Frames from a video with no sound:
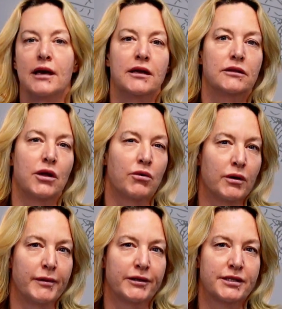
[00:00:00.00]
and lower
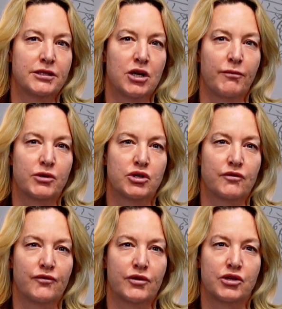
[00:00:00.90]
melting temperature
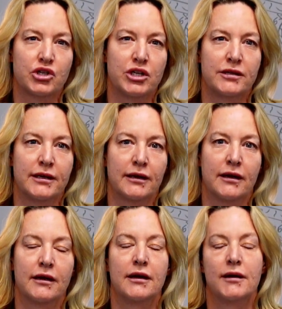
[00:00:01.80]
for the sheathing,
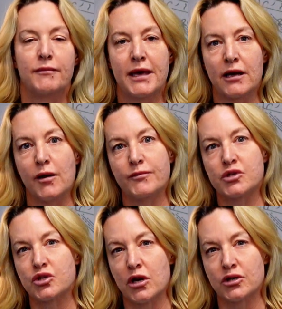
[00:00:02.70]
make up the
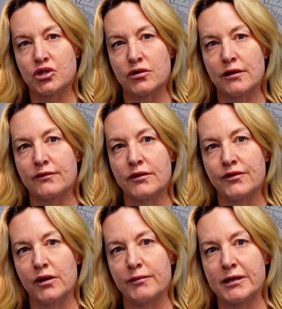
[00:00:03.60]
structure of the
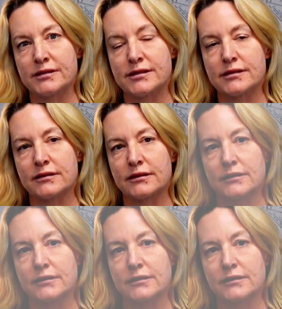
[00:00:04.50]
filaments.